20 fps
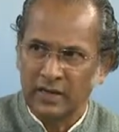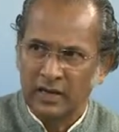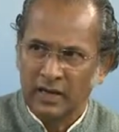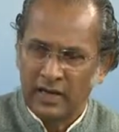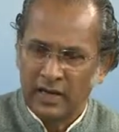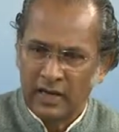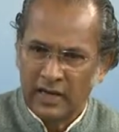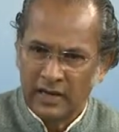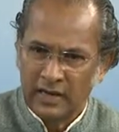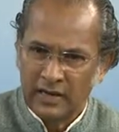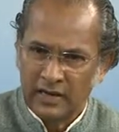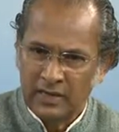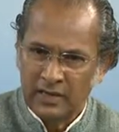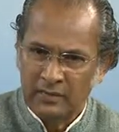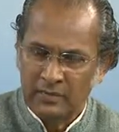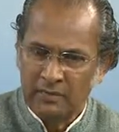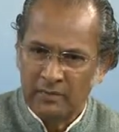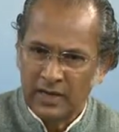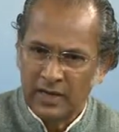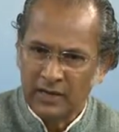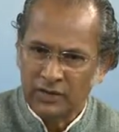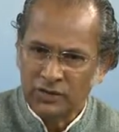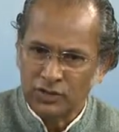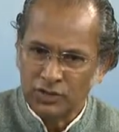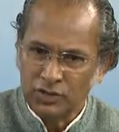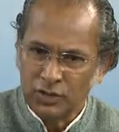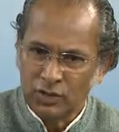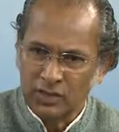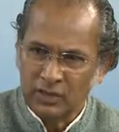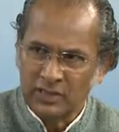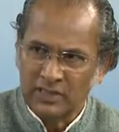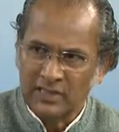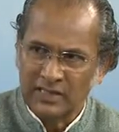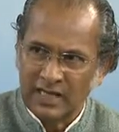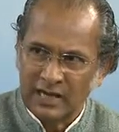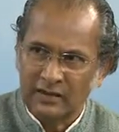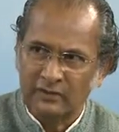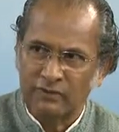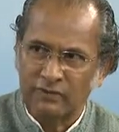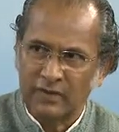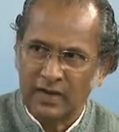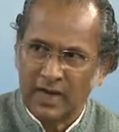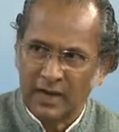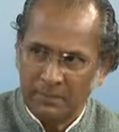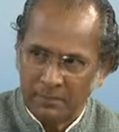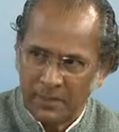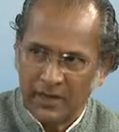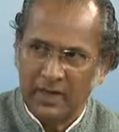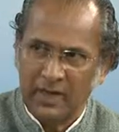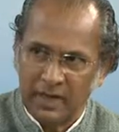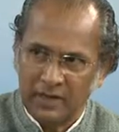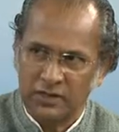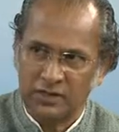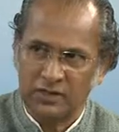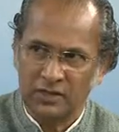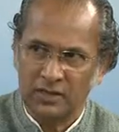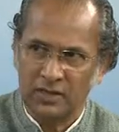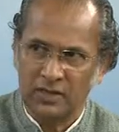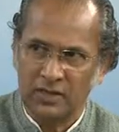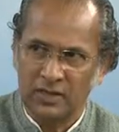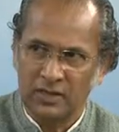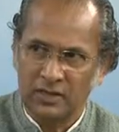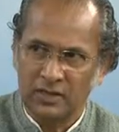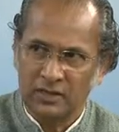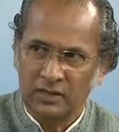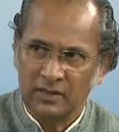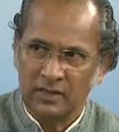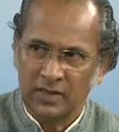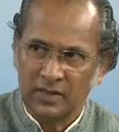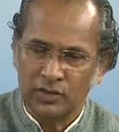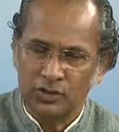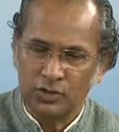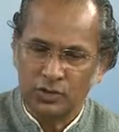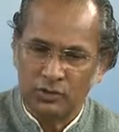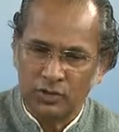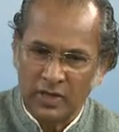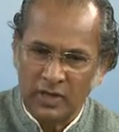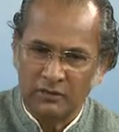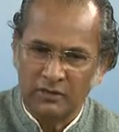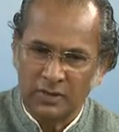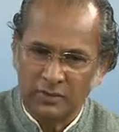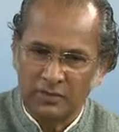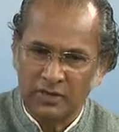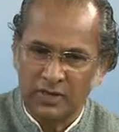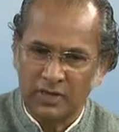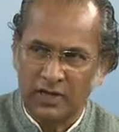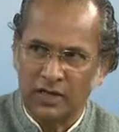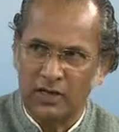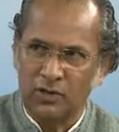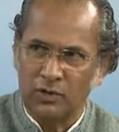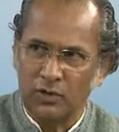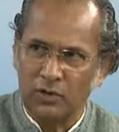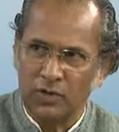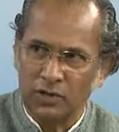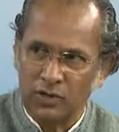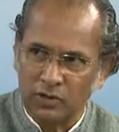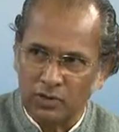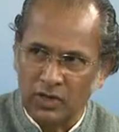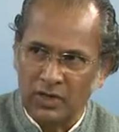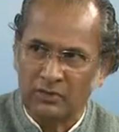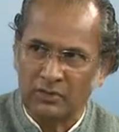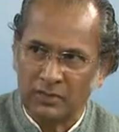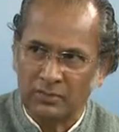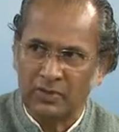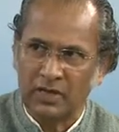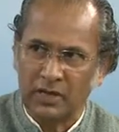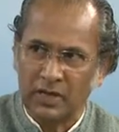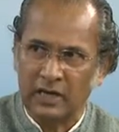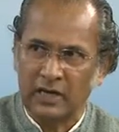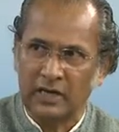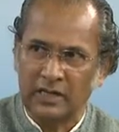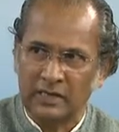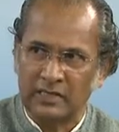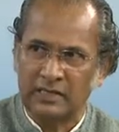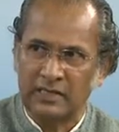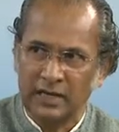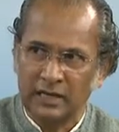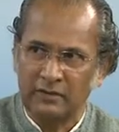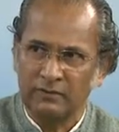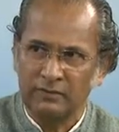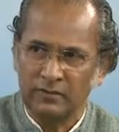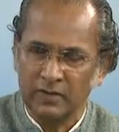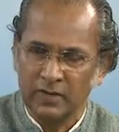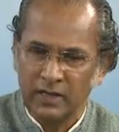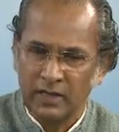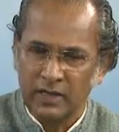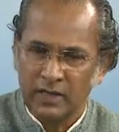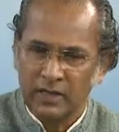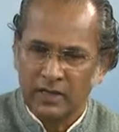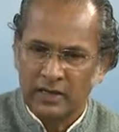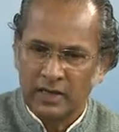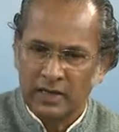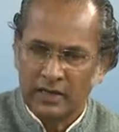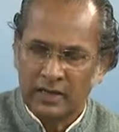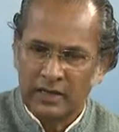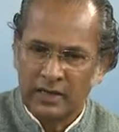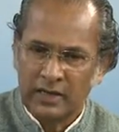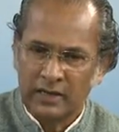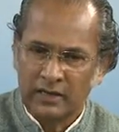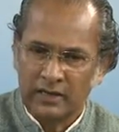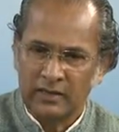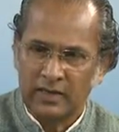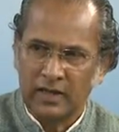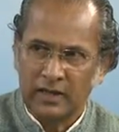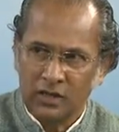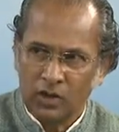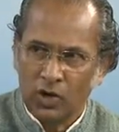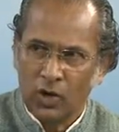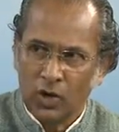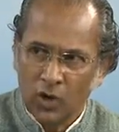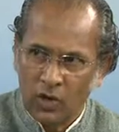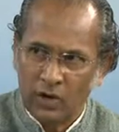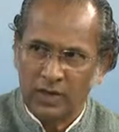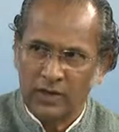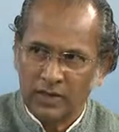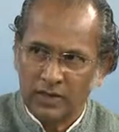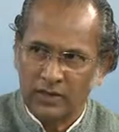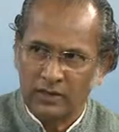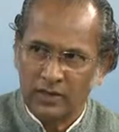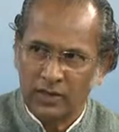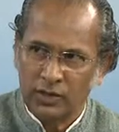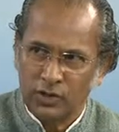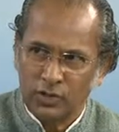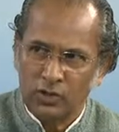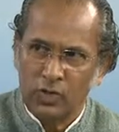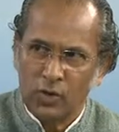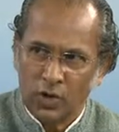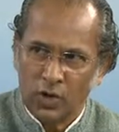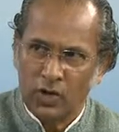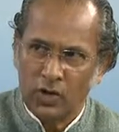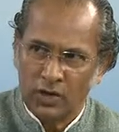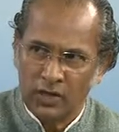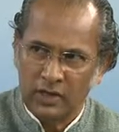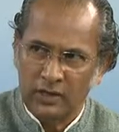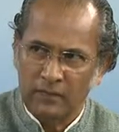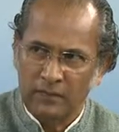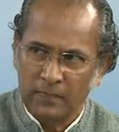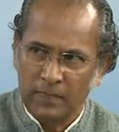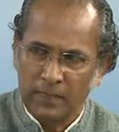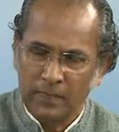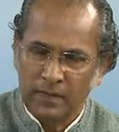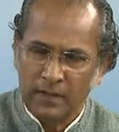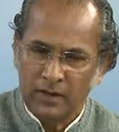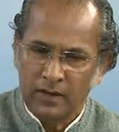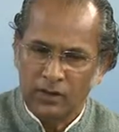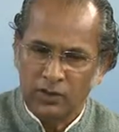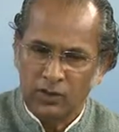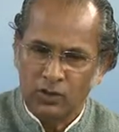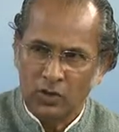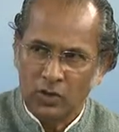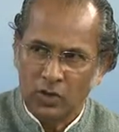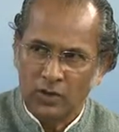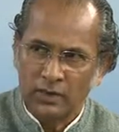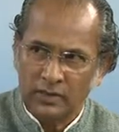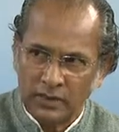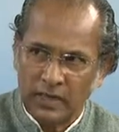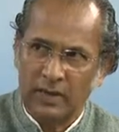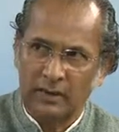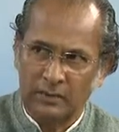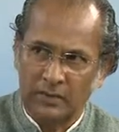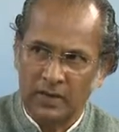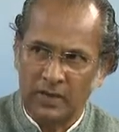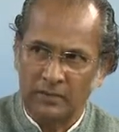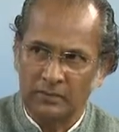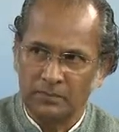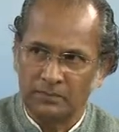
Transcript: and based on self-abnegation. That is, you give up the ego and you give up the little self, and then that order, that new order, is called dharma.